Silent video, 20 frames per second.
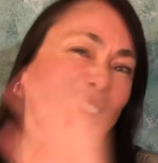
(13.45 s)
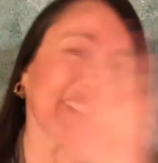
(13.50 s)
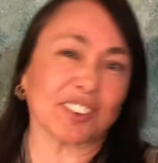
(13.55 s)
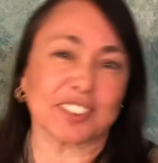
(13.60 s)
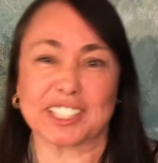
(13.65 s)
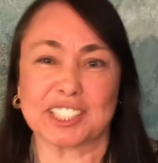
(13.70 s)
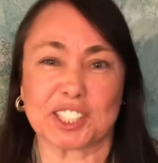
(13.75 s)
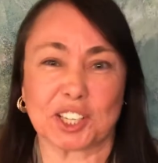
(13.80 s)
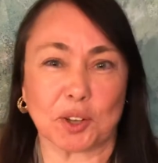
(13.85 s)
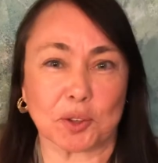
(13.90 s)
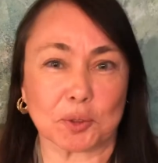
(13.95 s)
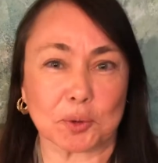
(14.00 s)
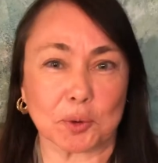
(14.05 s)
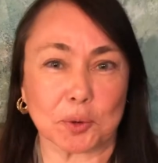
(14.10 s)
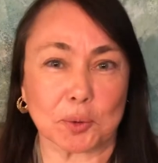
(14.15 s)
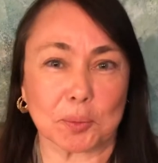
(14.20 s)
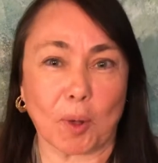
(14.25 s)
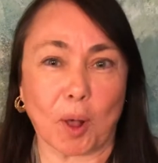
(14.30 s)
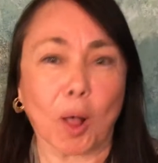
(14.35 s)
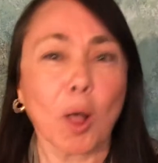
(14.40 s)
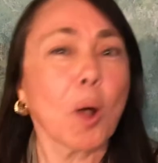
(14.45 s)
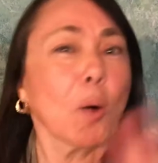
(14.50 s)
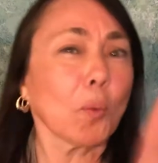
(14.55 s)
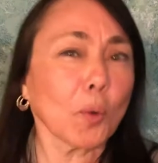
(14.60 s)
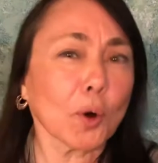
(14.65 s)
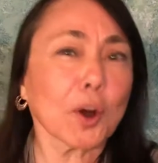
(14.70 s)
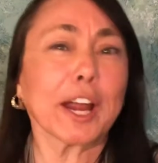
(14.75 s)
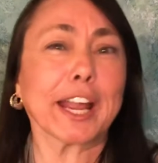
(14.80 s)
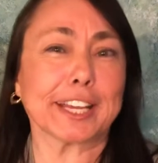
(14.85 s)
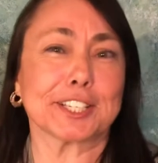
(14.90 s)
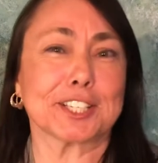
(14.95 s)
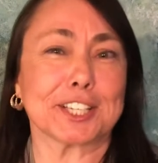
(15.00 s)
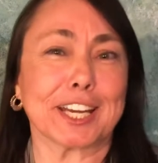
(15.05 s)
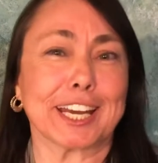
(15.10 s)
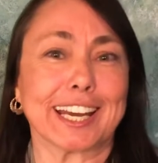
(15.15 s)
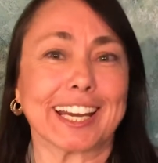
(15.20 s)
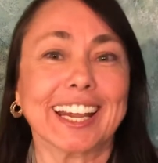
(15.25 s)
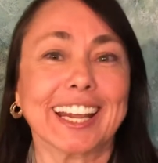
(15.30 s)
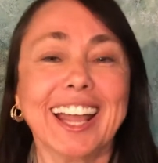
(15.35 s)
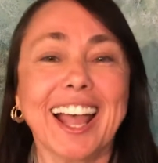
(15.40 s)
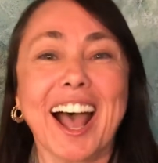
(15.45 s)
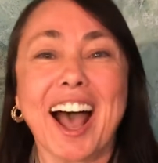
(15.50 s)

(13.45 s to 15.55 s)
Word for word: don't need to go through them all. We're at G.